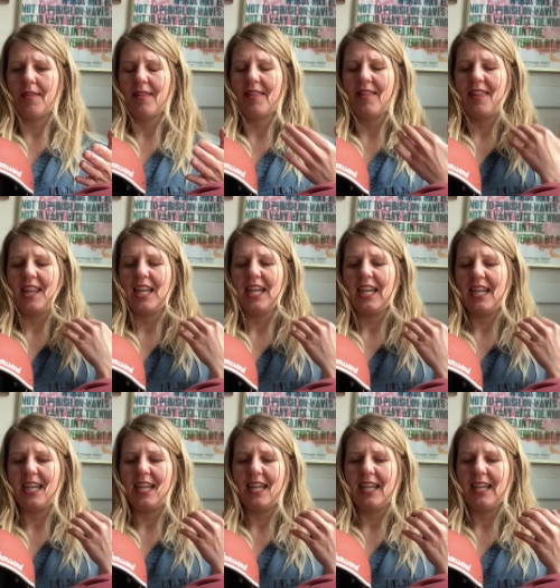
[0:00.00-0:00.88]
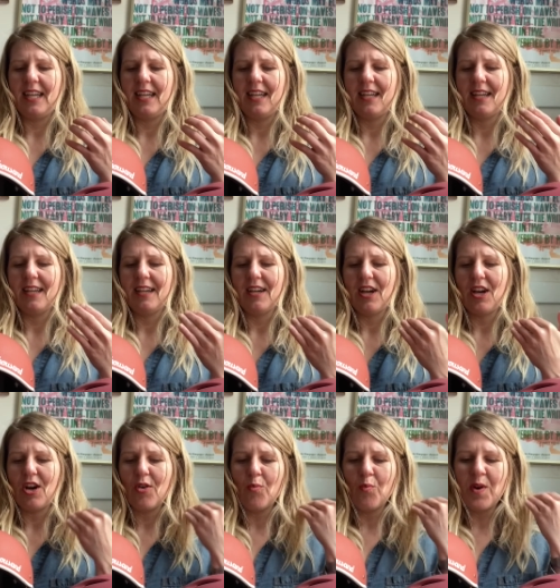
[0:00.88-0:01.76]

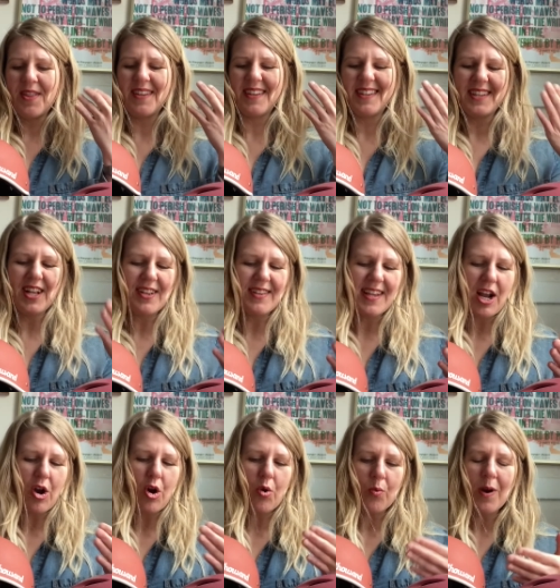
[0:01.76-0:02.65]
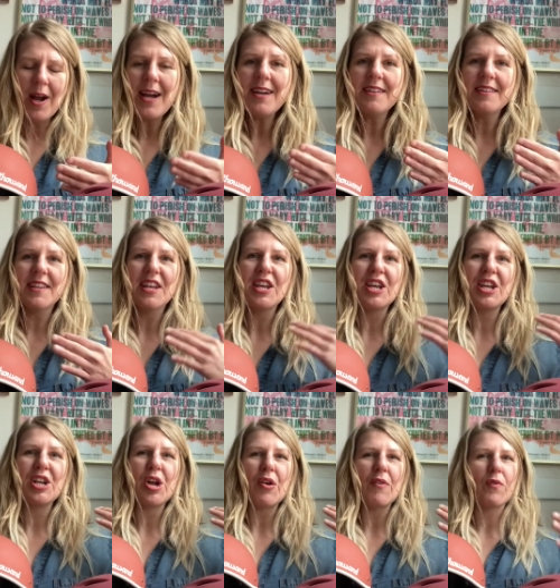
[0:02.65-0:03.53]
when the sun's at
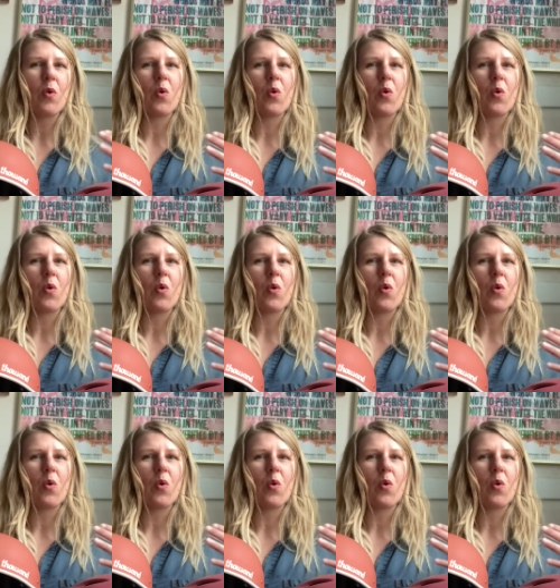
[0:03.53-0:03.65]
horizon, of